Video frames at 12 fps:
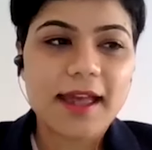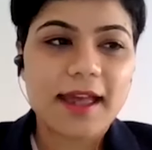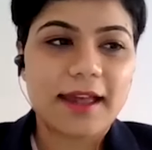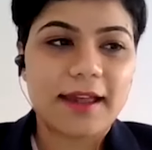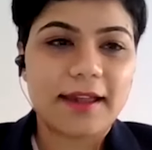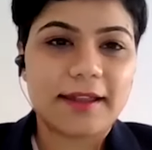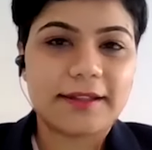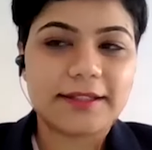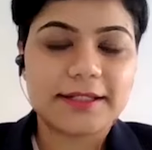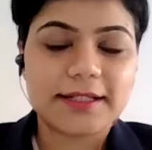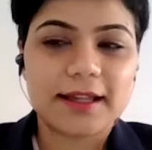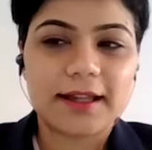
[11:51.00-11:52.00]

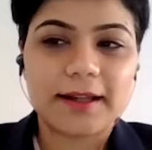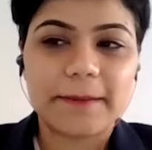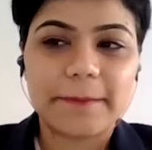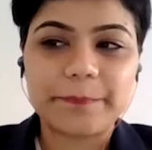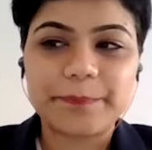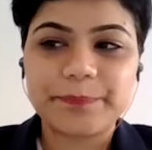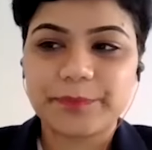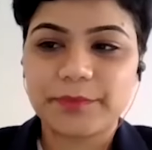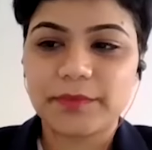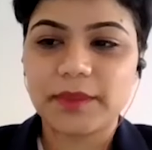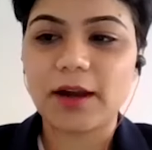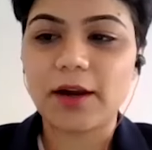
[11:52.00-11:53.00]
and um,
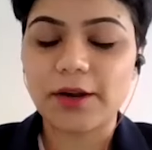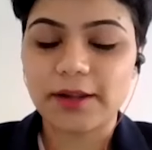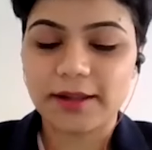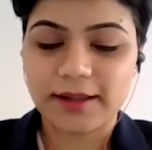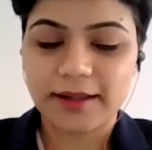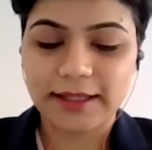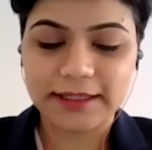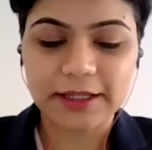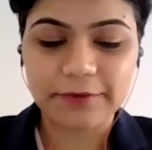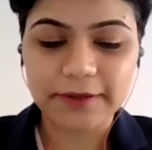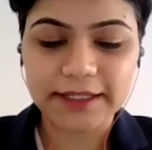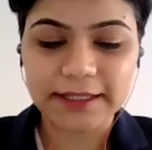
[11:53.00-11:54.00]
the uh, and
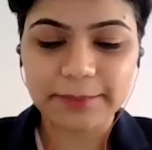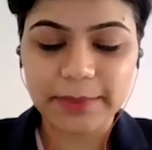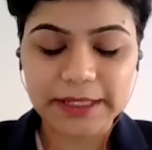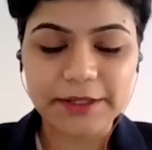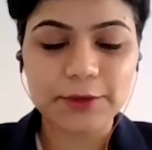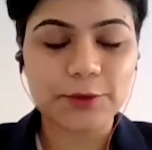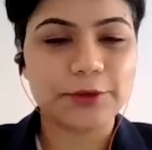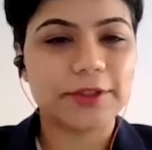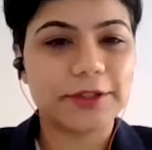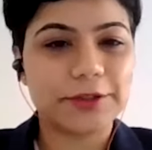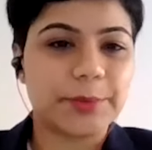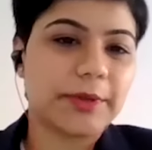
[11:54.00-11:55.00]
definitely being
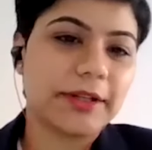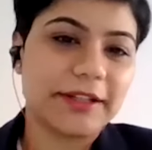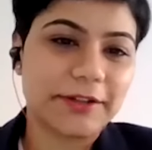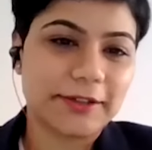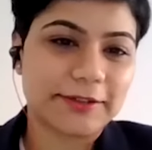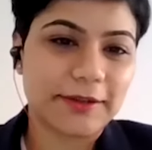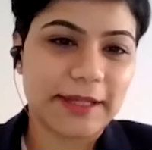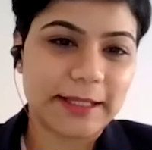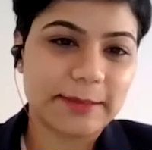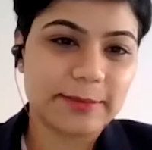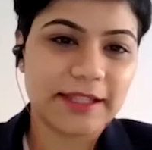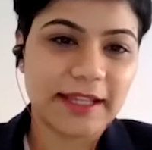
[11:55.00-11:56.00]
closer to Berlin also
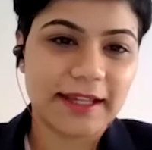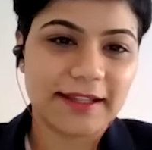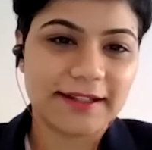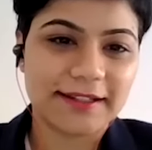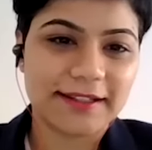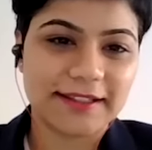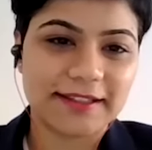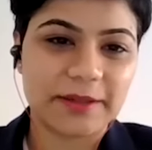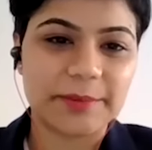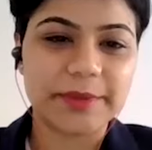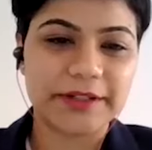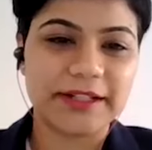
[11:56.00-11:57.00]
helps and the
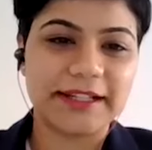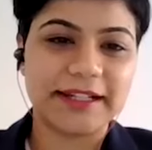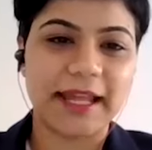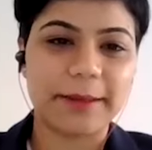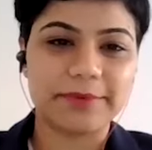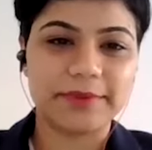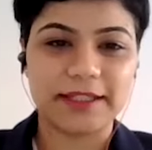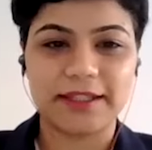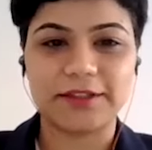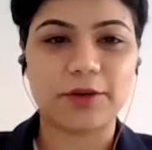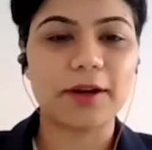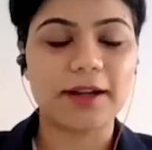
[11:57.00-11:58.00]
Berlin Leipzig
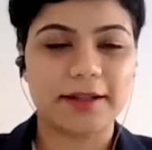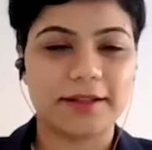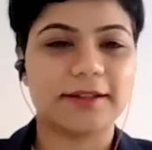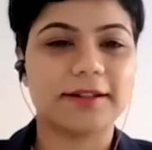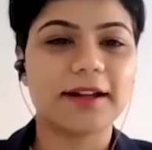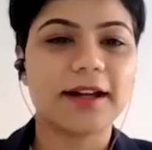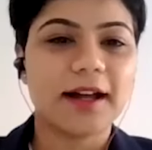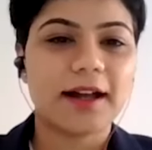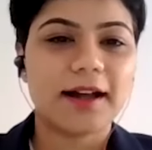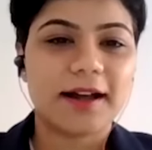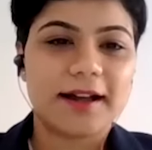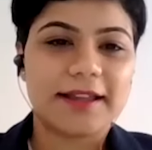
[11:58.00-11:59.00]
is all are the
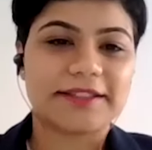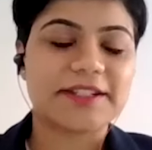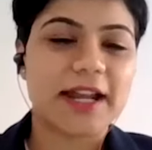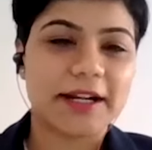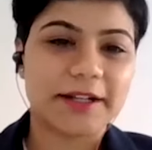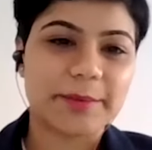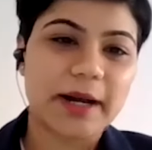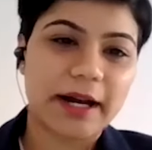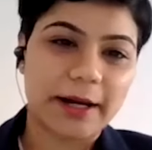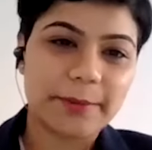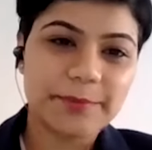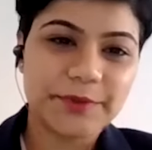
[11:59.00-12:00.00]
startup
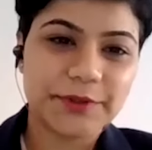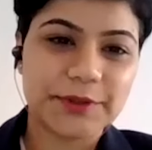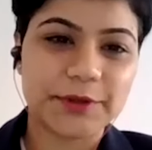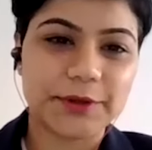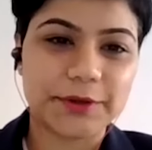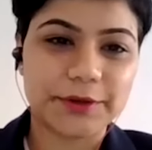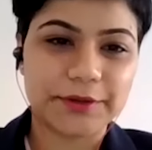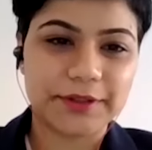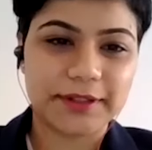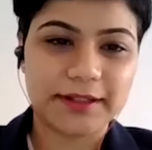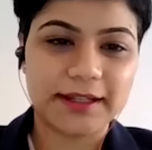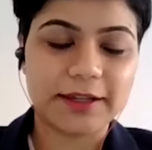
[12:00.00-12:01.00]
hub so
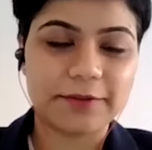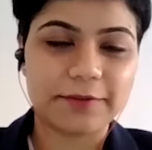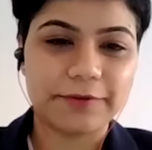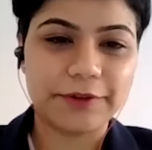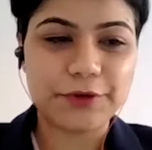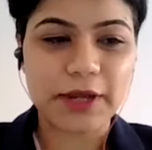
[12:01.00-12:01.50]
if you